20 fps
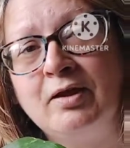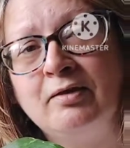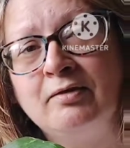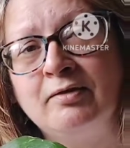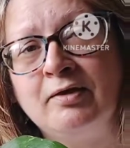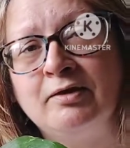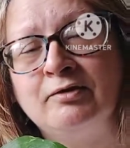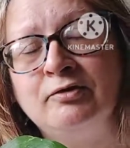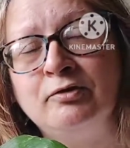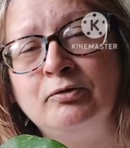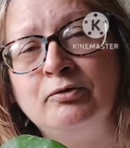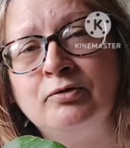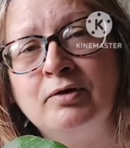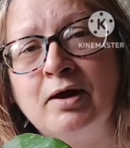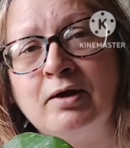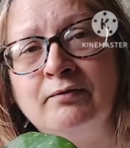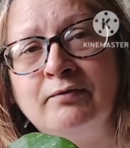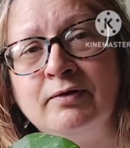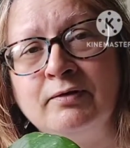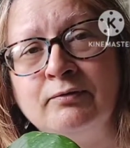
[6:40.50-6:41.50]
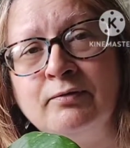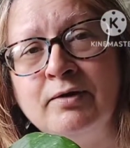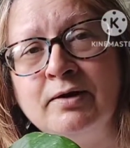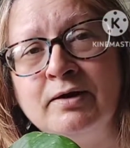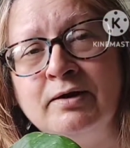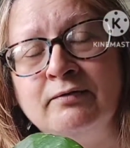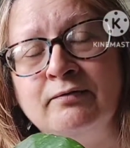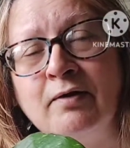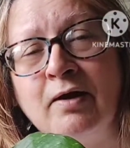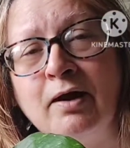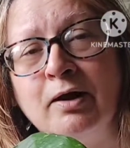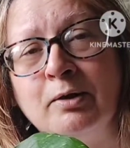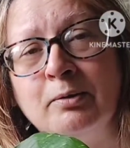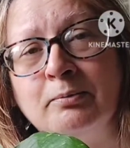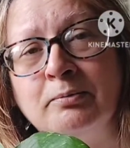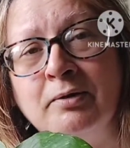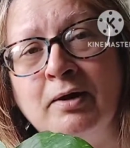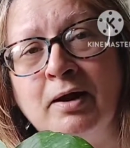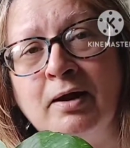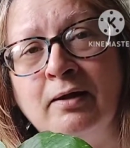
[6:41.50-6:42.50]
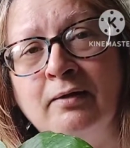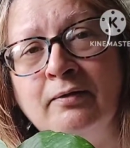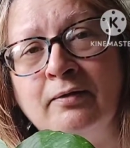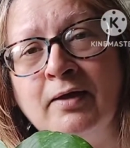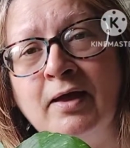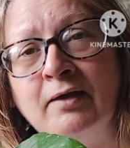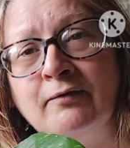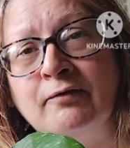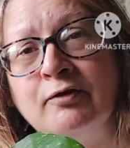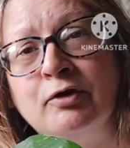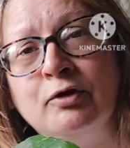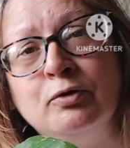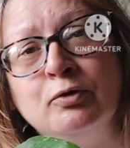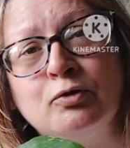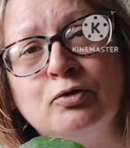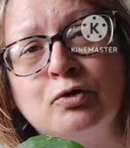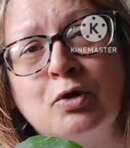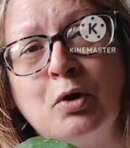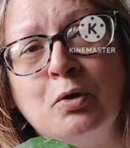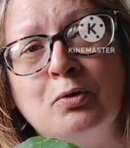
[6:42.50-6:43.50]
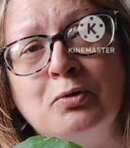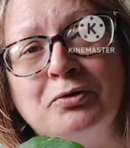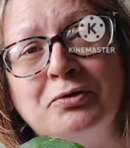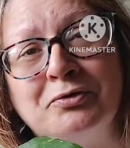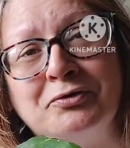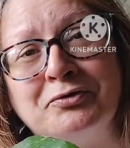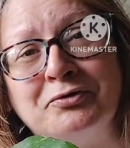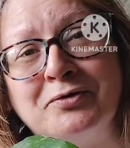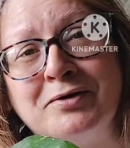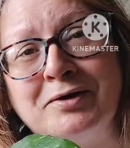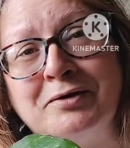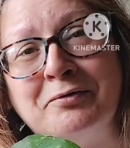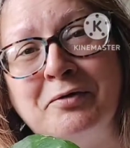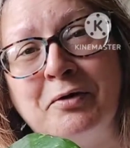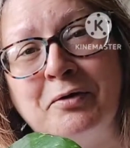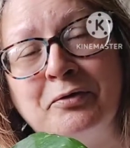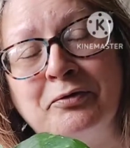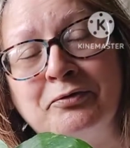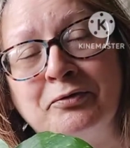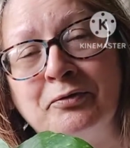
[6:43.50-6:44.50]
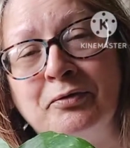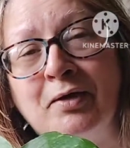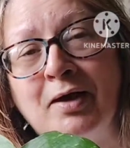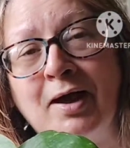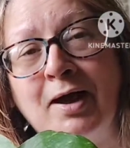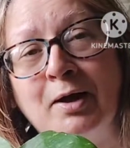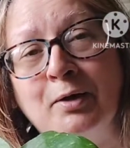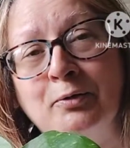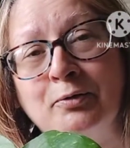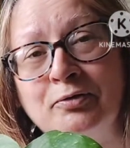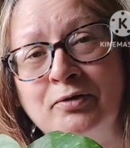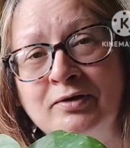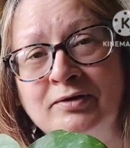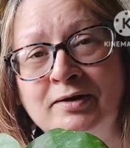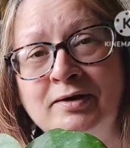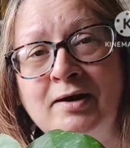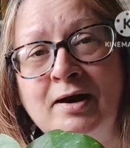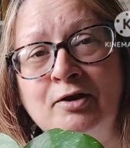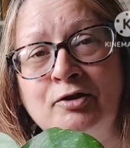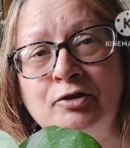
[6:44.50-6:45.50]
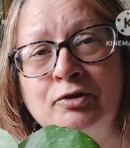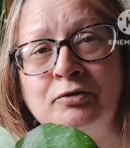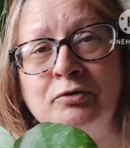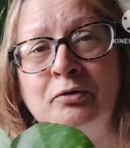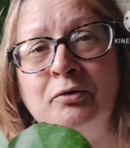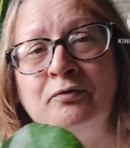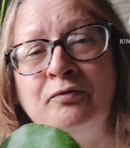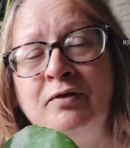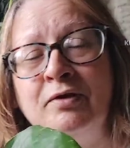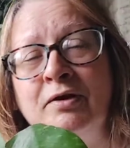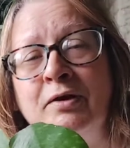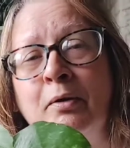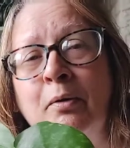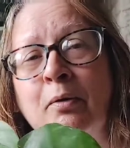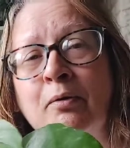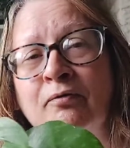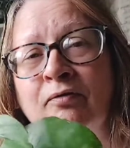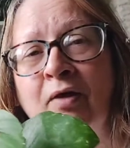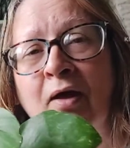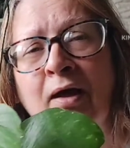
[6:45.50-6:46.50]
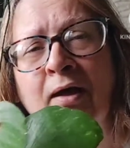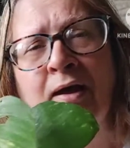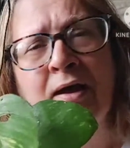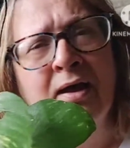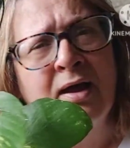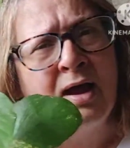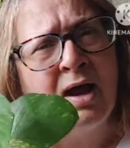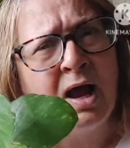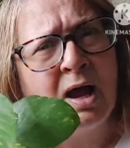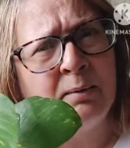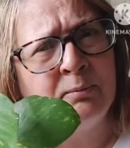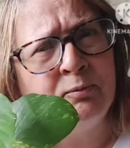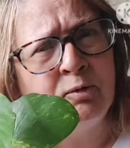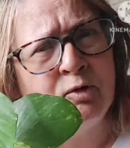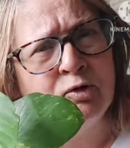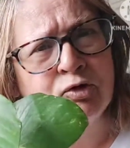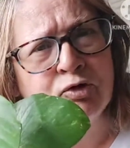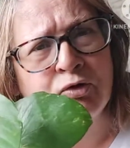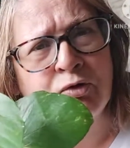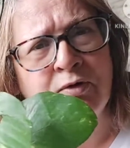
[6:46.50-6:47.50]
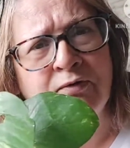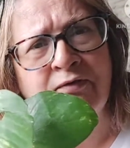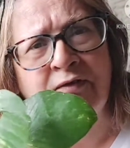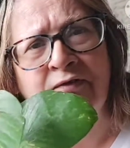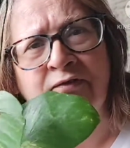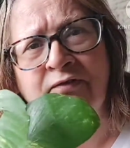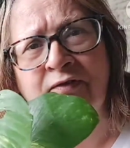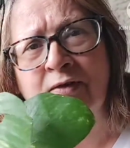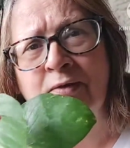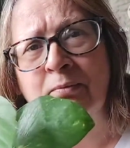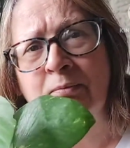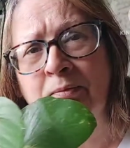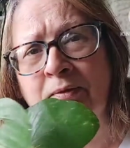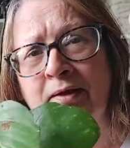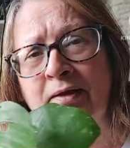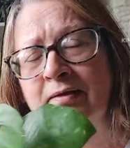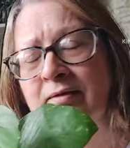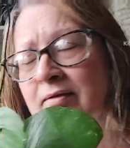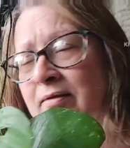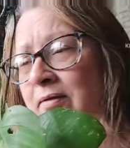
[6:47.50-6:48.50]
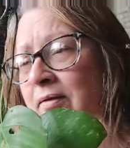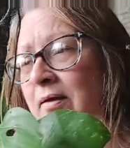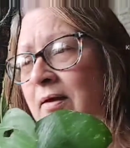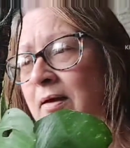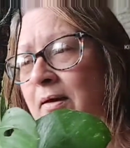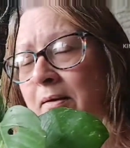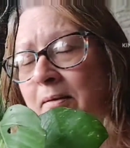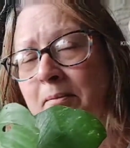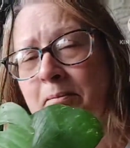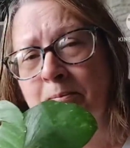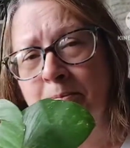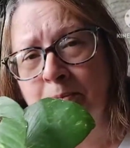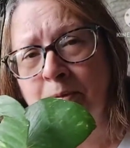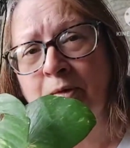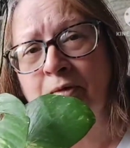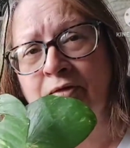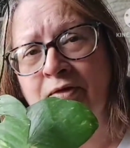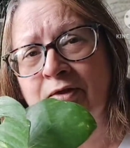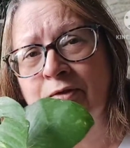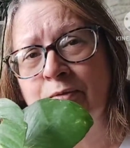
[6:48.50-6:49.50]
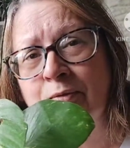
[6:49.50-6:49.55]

They're due to have it redeveloped, and they have a huge coconut tree growing through the house. I did actually do a video of that. I'm not sure if I filmed this, but this